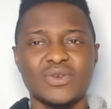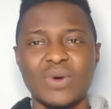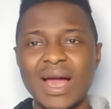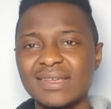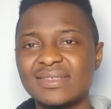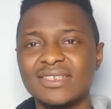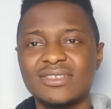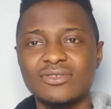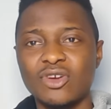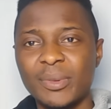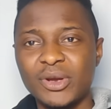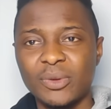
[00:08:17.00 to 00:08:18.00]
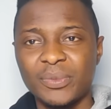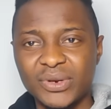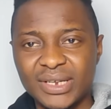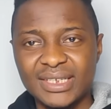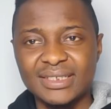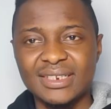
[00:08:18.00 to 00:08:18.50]
Why is this coming up
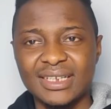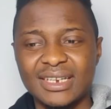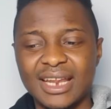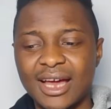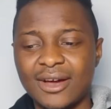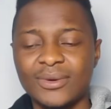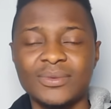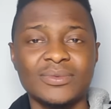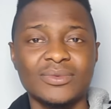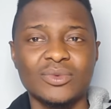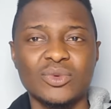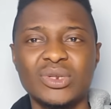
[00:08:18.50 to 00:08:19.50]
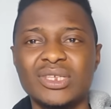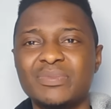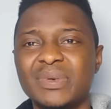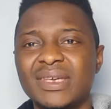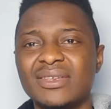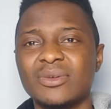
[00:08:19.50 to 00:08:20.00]
on the internet now? Could this
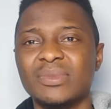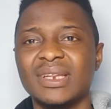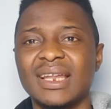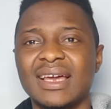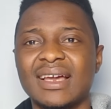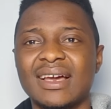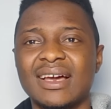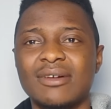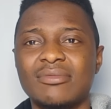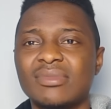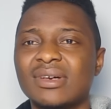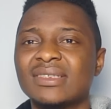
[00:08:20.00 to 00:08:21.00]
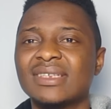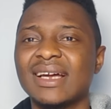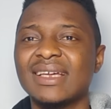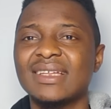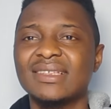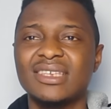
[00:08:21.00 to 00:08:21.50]
be something like a
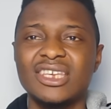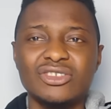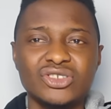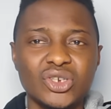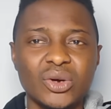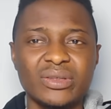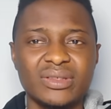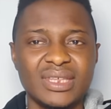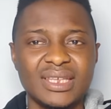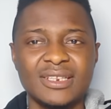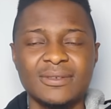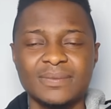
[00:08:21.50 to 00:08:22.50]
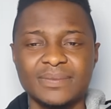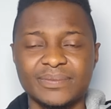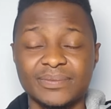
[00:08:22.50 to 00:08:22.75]
targeted killjoy thing?